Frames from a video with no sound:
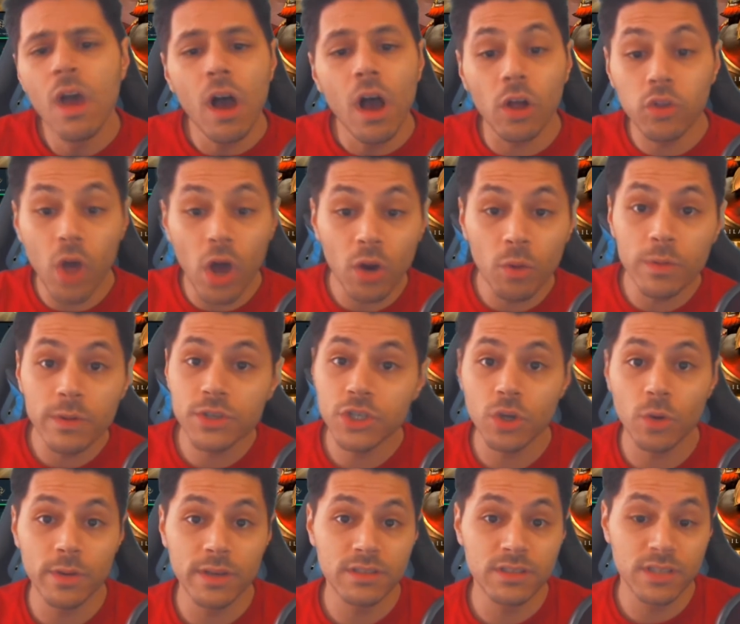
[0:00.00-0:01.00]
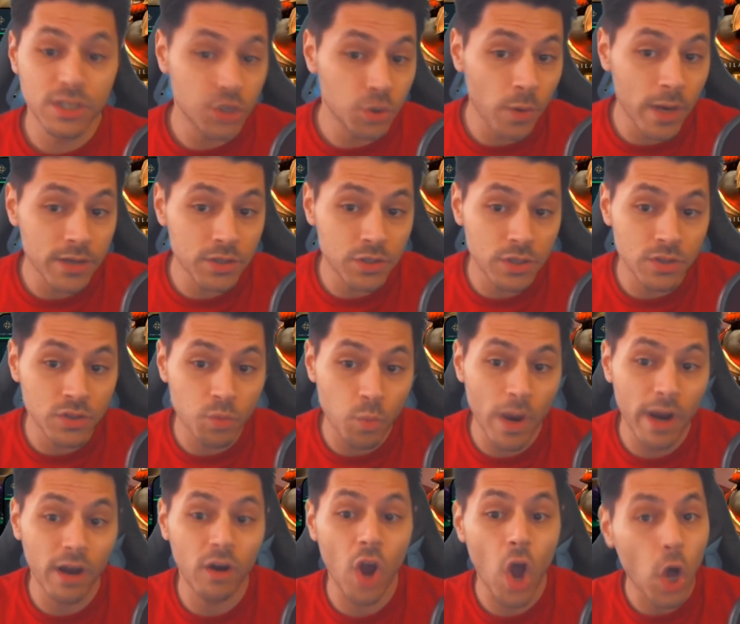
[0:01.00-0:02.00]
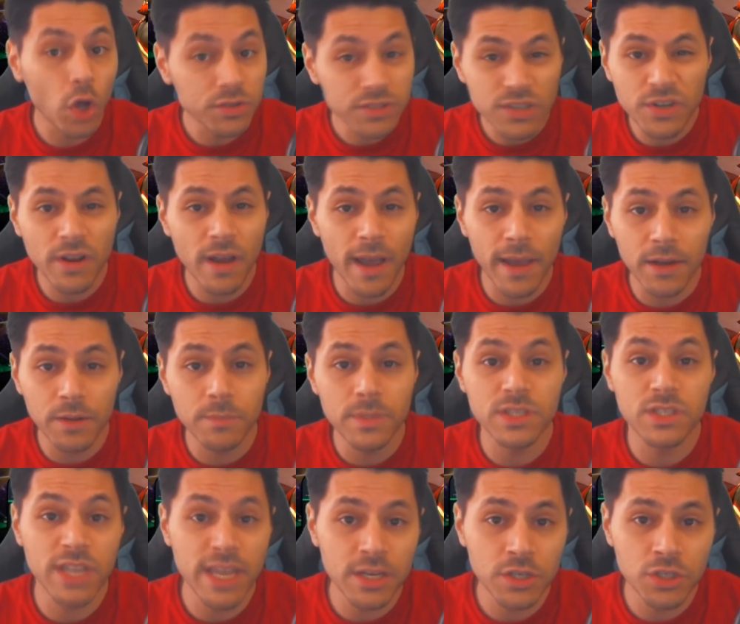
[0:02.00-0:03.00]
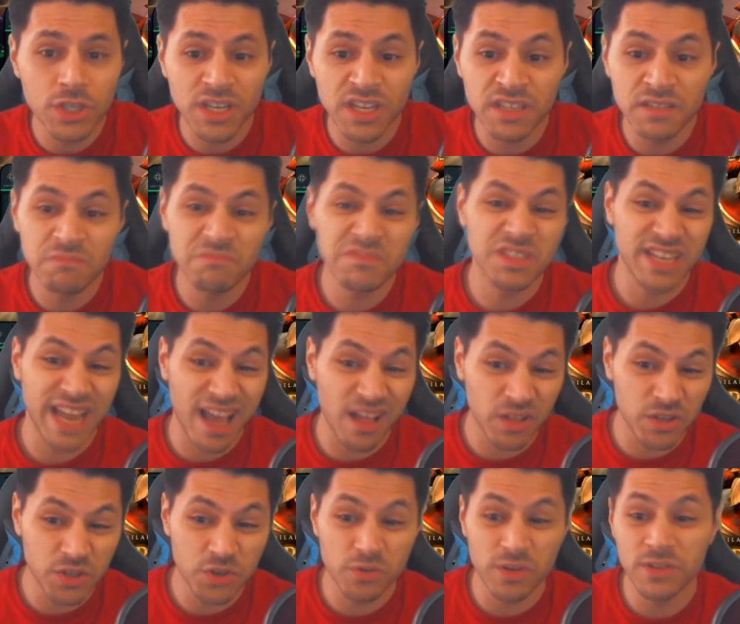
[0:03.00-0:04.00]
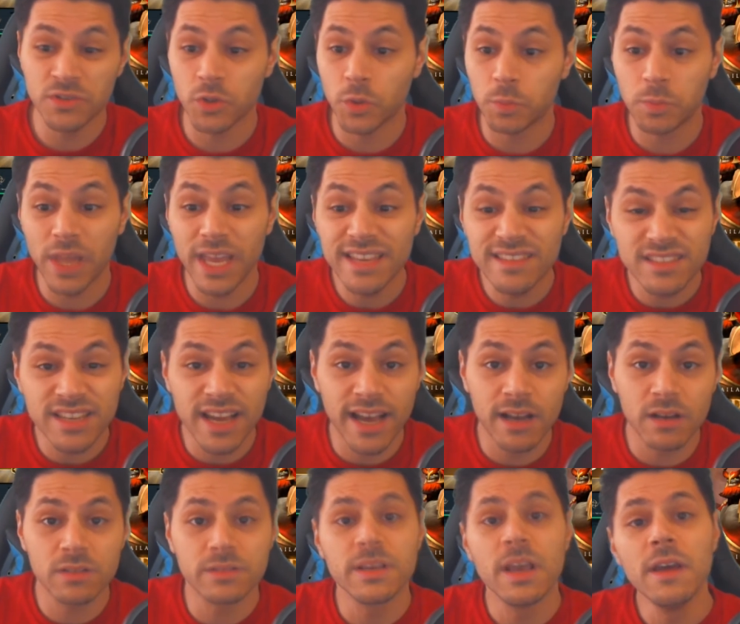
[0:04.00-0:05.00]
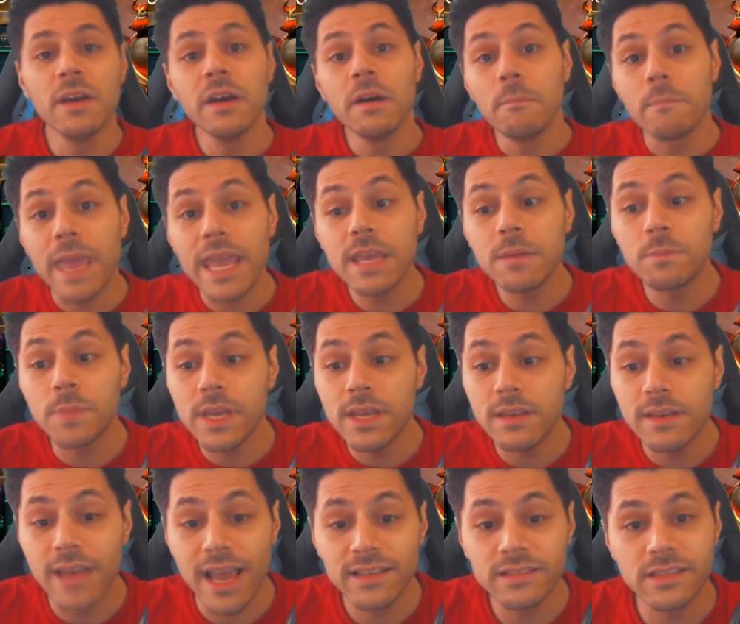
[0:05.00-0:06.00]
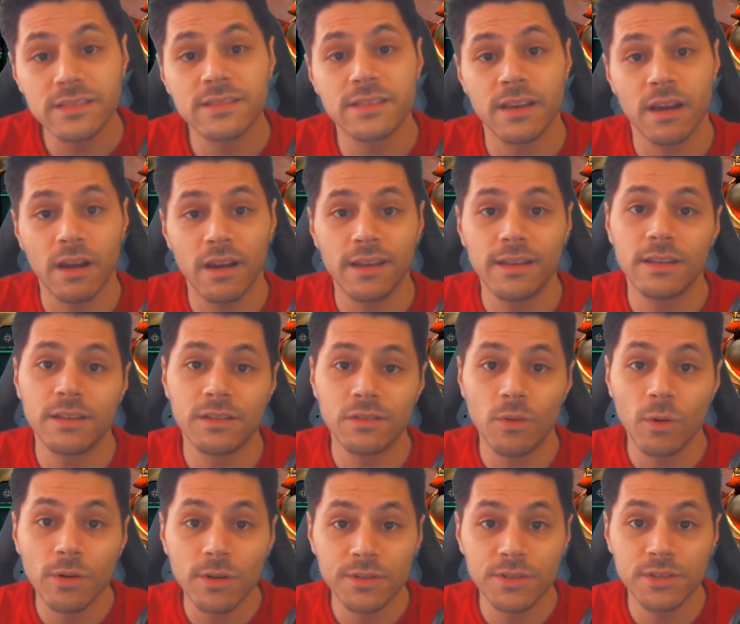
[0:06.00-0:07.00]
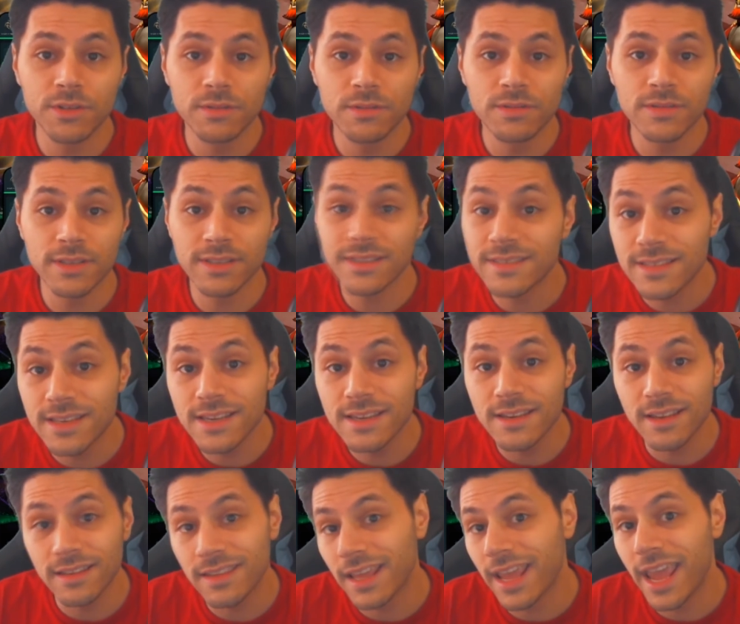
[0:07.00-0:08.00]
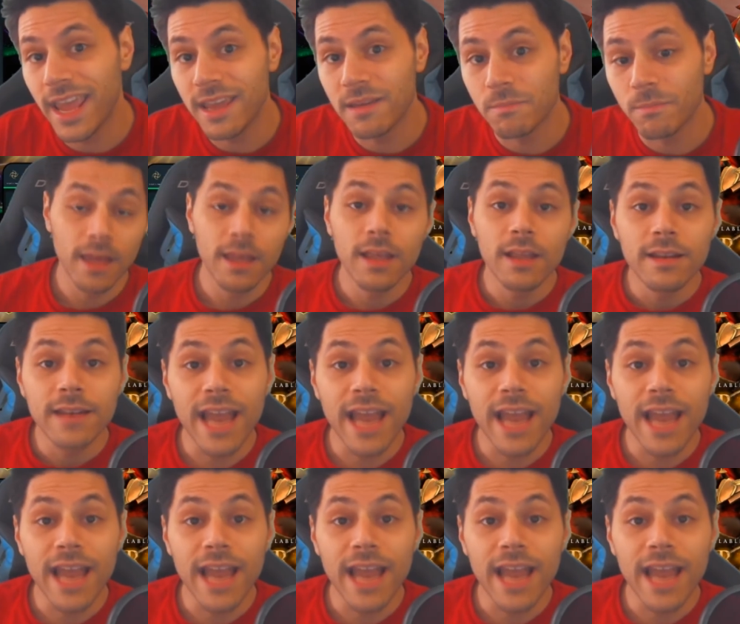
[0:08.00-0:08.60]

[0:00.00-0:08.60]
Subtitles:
along with showing situations where alternate itemizations, talent trees, or playstyles may be necessary in order to succeed in the game.